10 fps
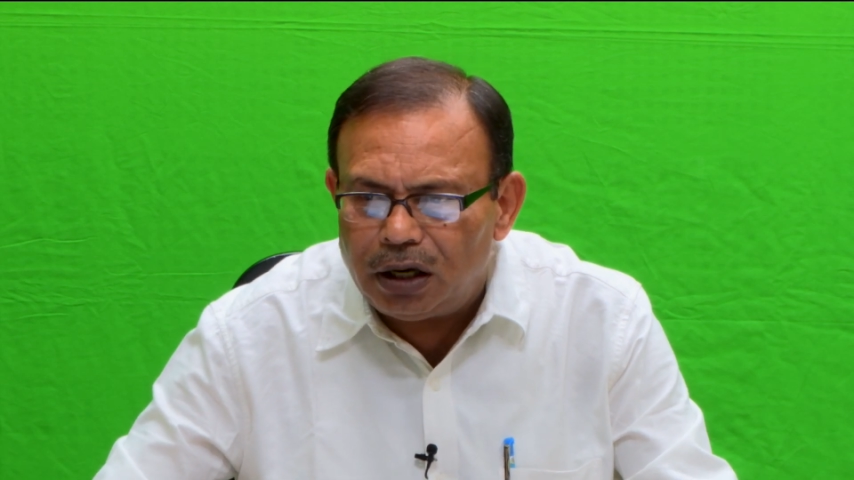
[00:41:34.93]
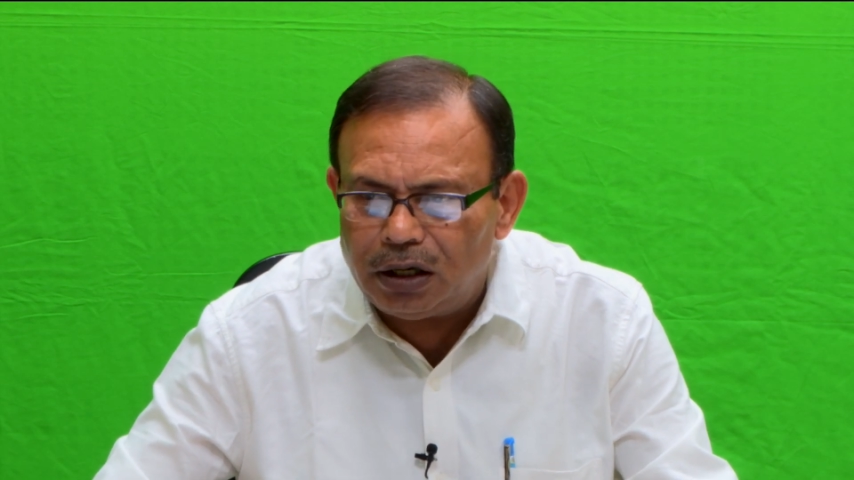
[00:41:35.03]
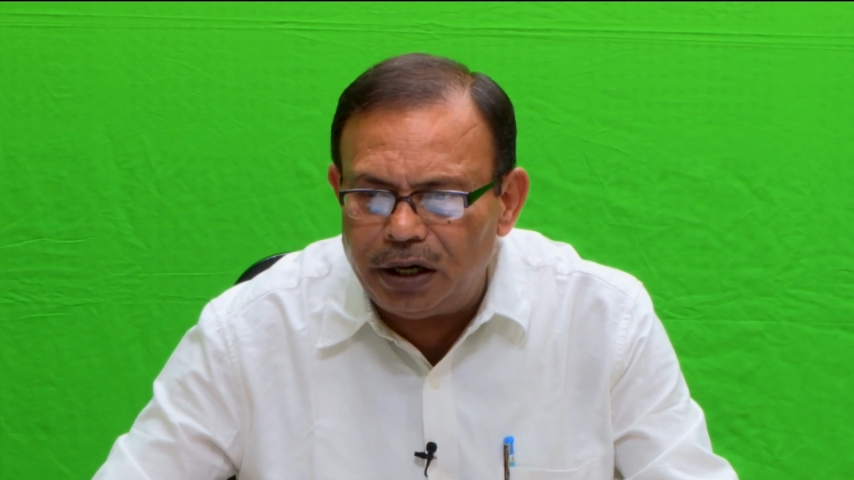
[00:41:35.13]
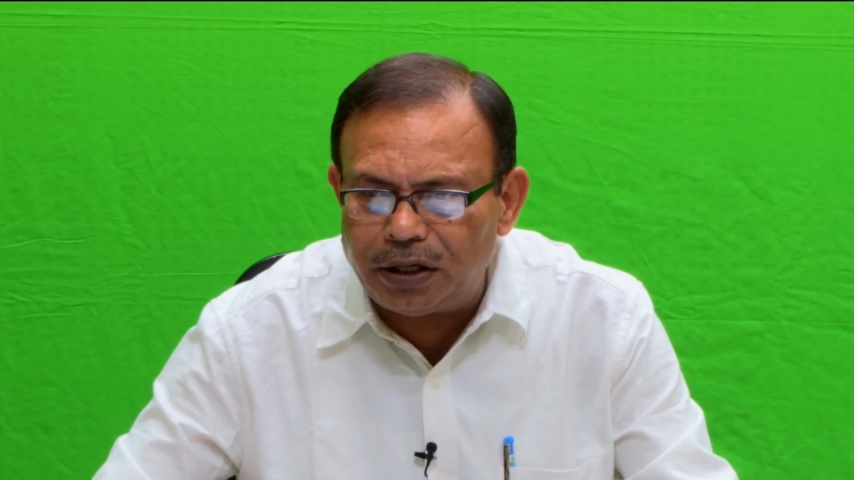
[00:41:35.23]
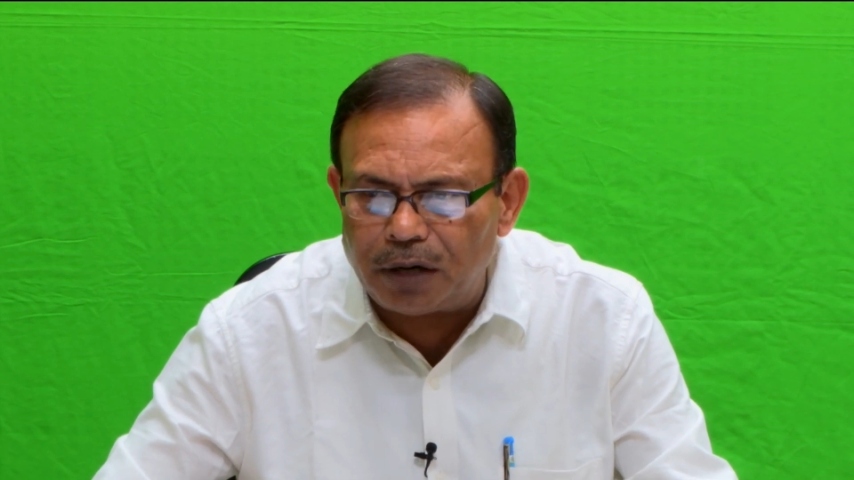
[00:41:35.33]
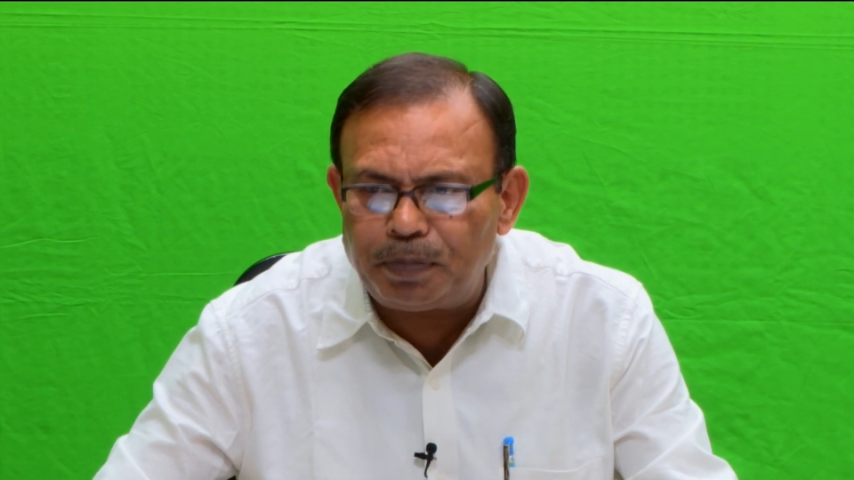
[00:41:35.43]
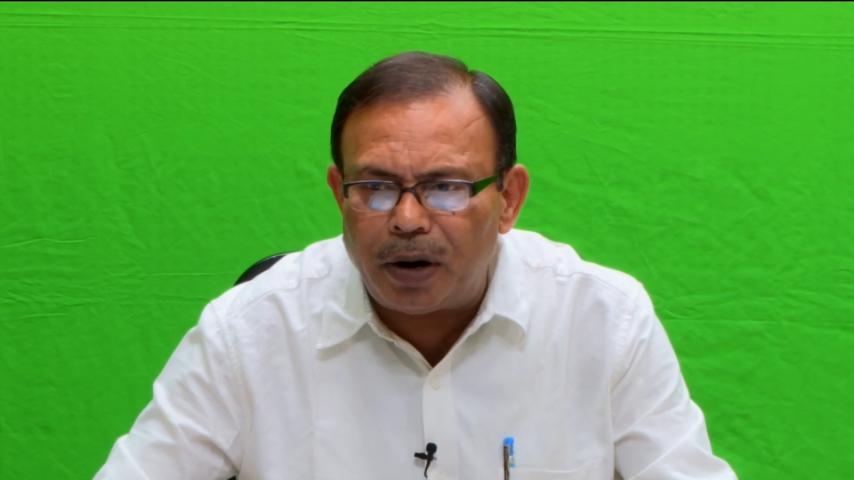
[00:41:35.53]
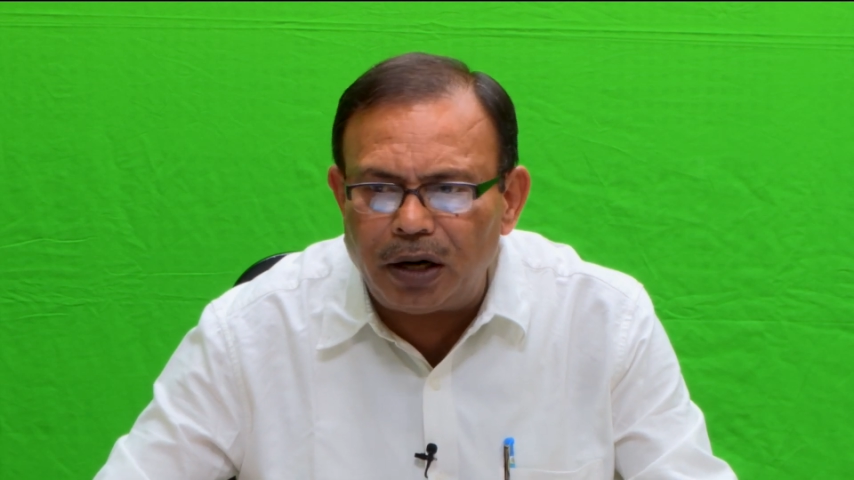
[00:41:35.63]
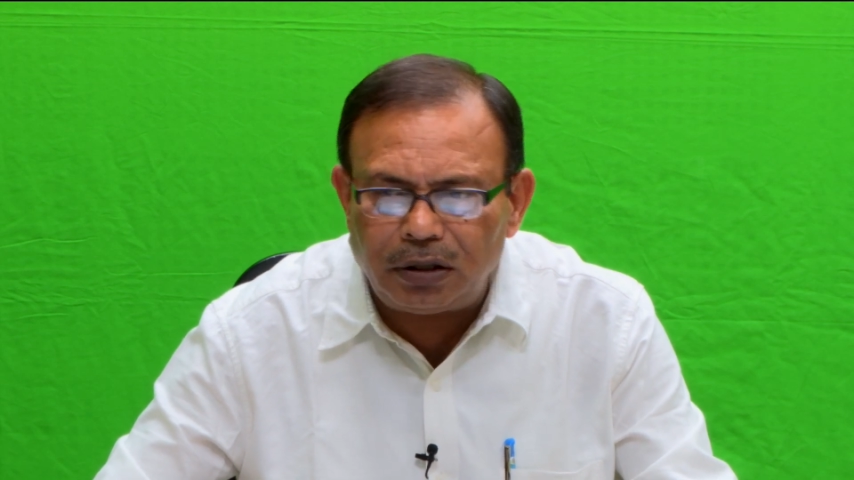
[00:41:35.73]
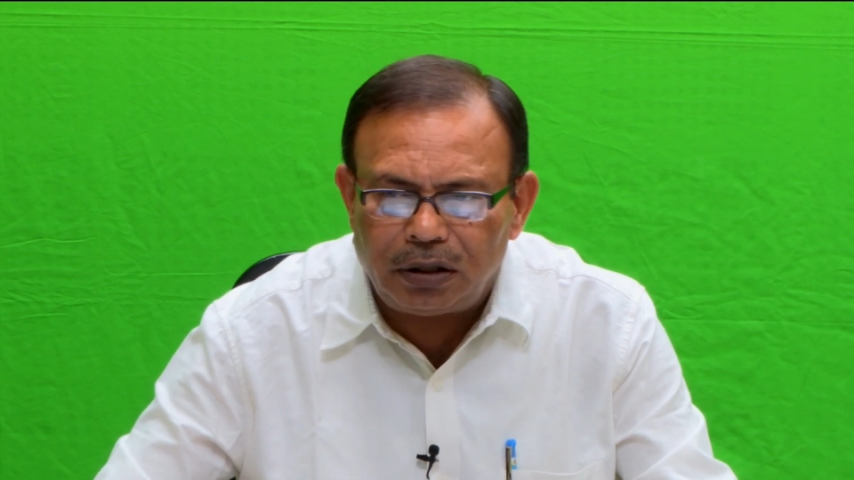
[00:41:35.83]
later
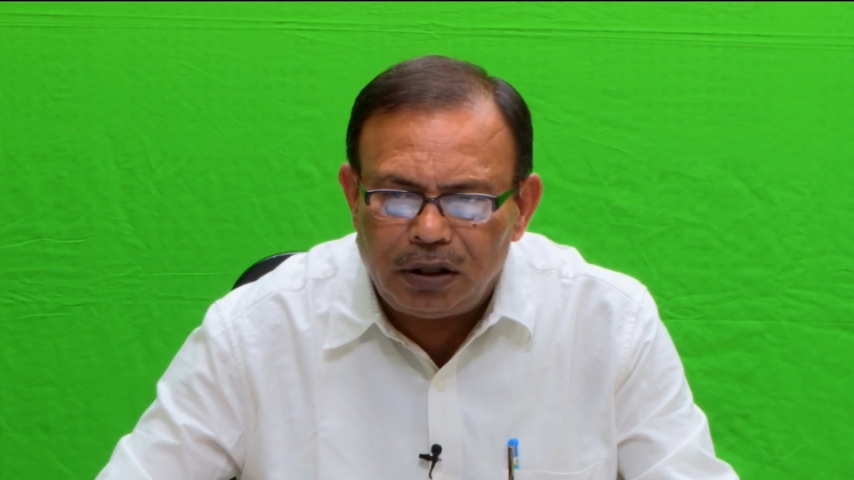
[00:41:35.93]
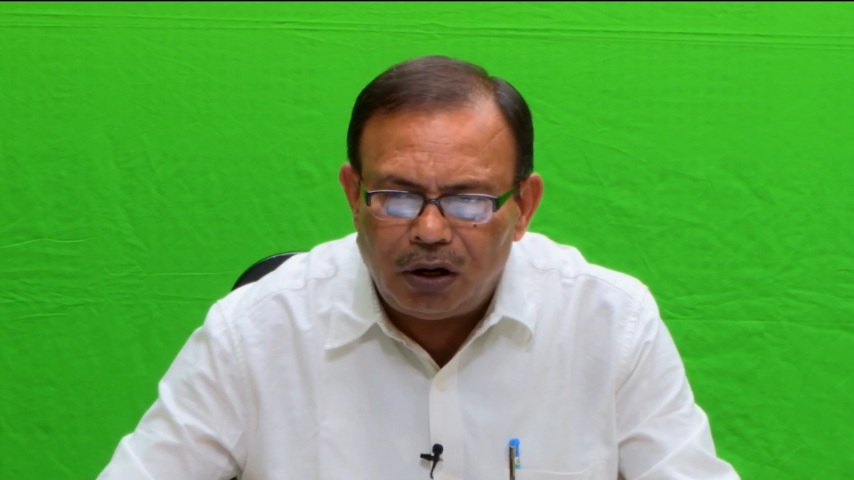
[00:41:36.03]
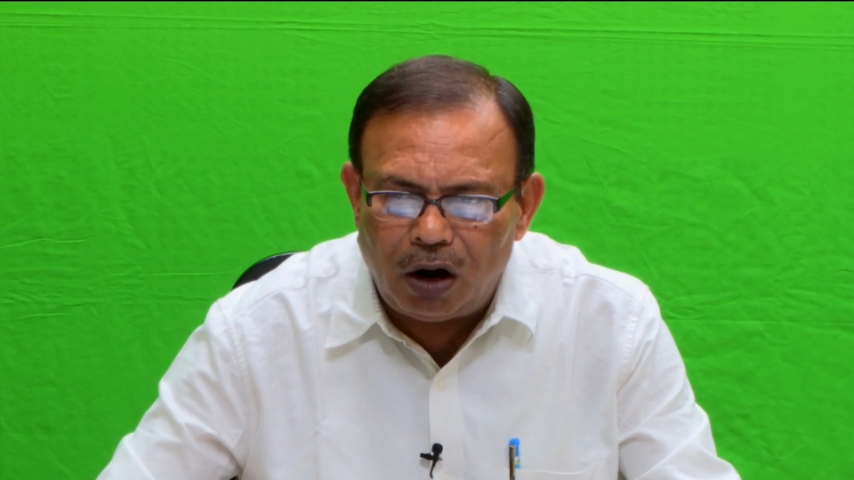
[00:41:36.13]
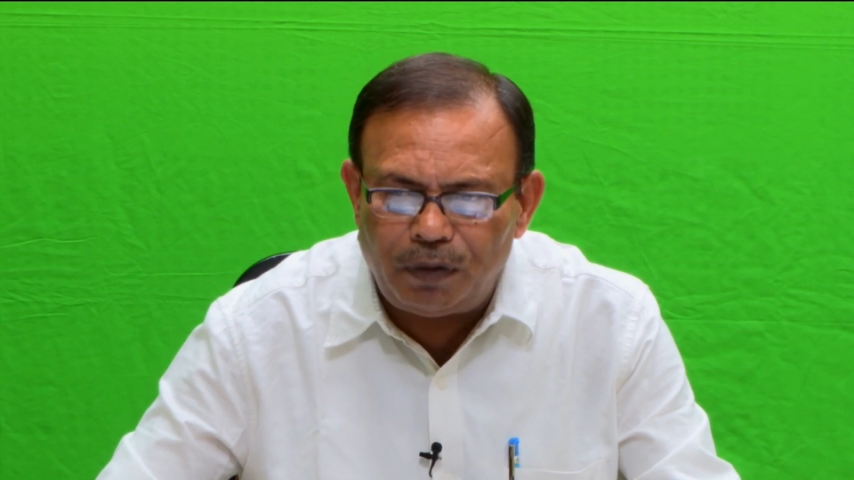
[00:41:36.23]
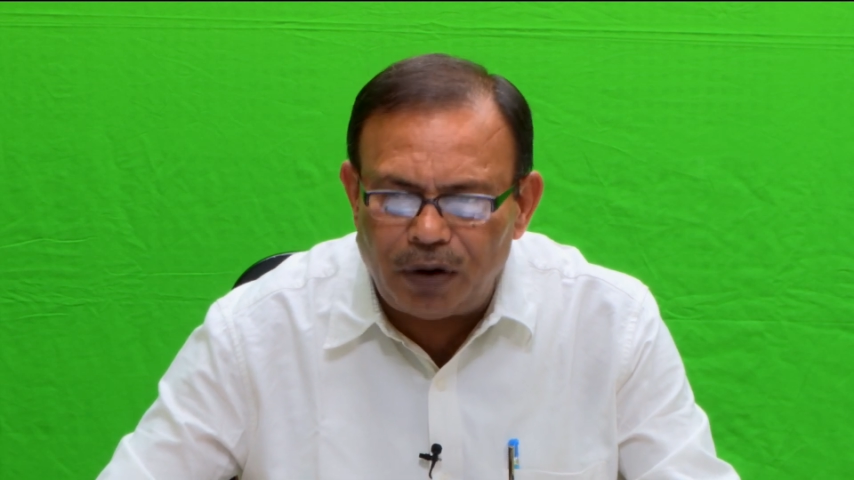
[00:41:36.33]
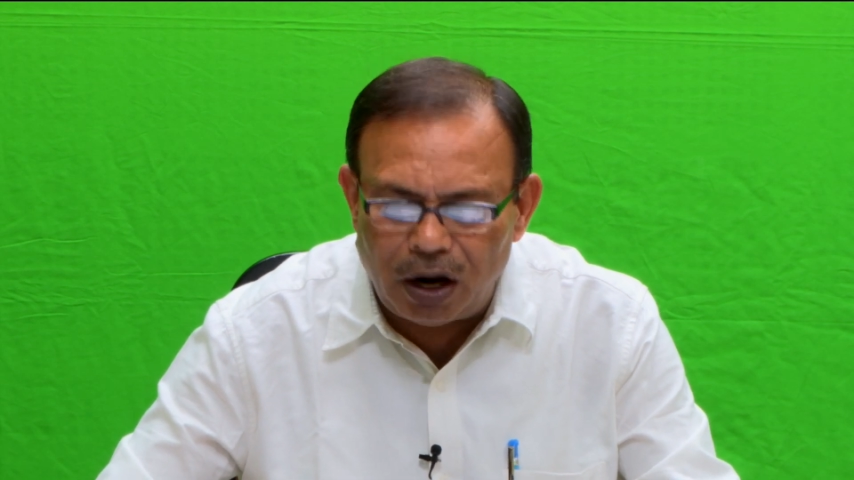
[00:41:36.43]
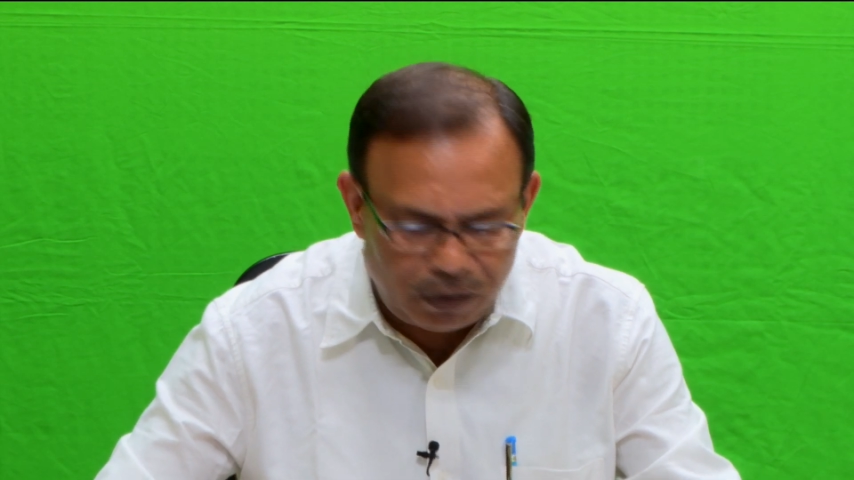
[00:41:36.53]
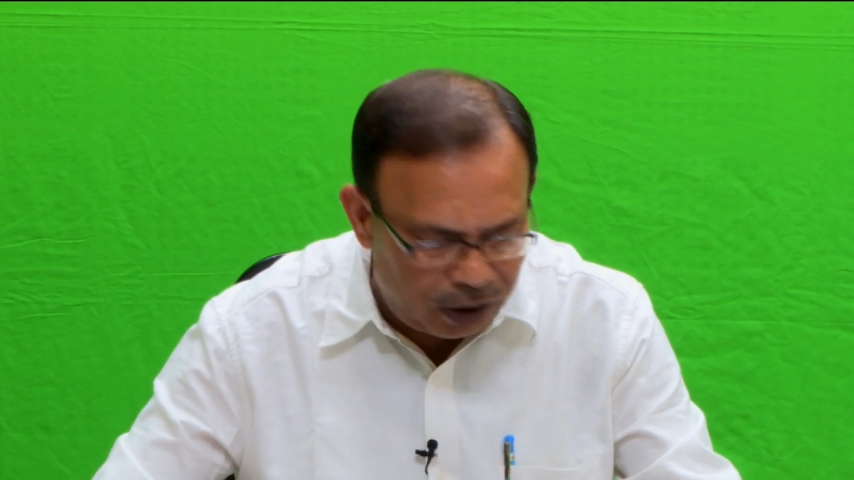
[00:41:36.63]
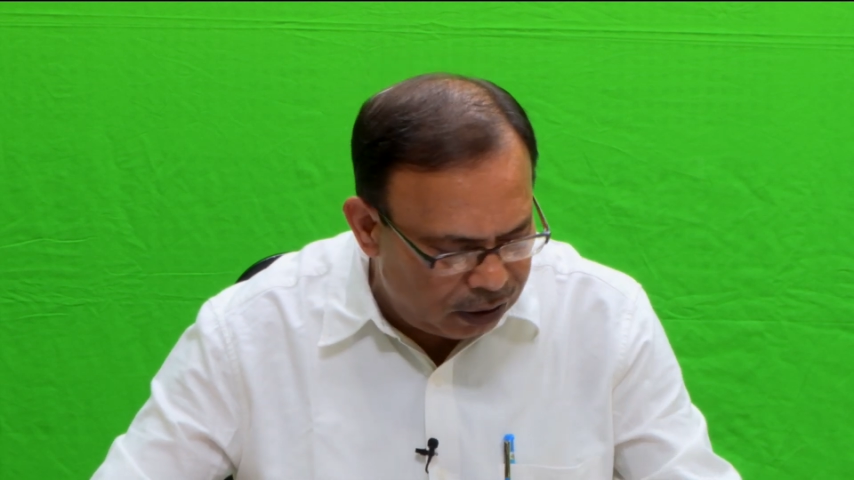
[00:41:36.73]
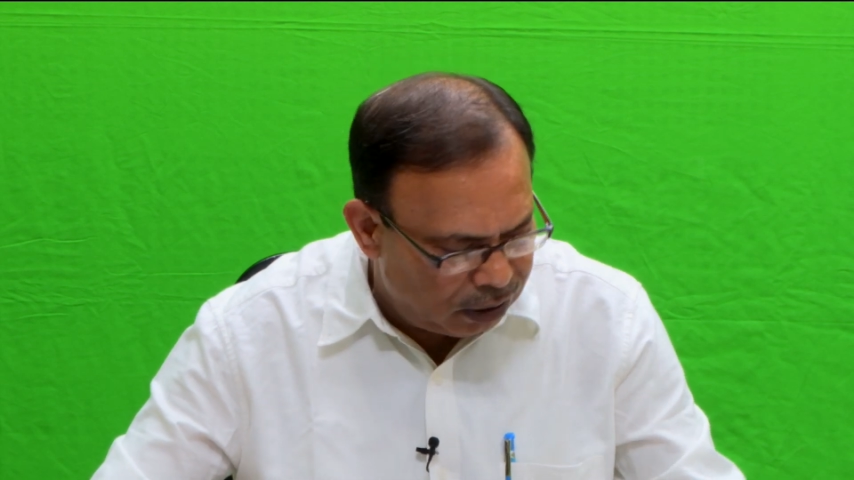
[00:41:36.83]
part of
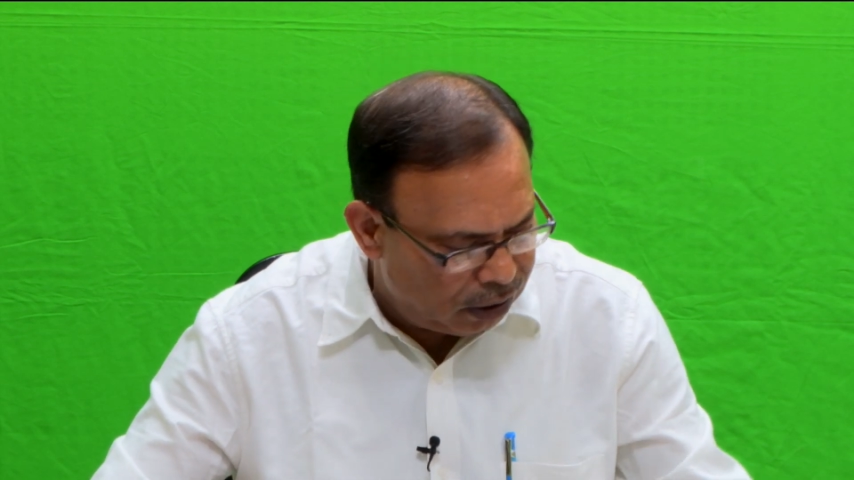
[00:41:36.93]
our